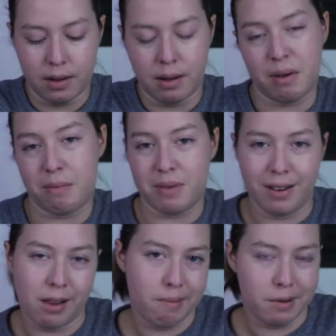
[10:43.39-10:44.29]
Might be a
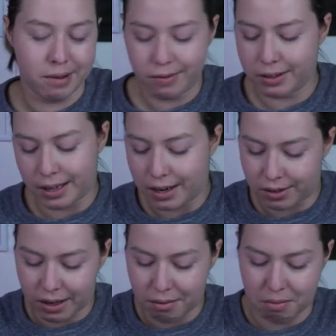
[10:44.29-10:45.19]
little bit over
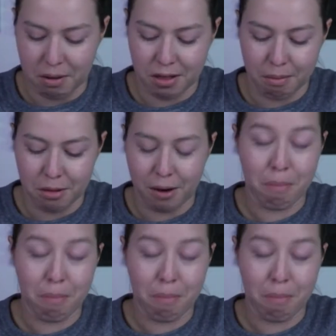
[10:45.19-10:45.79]
exaggerated with my thumb there,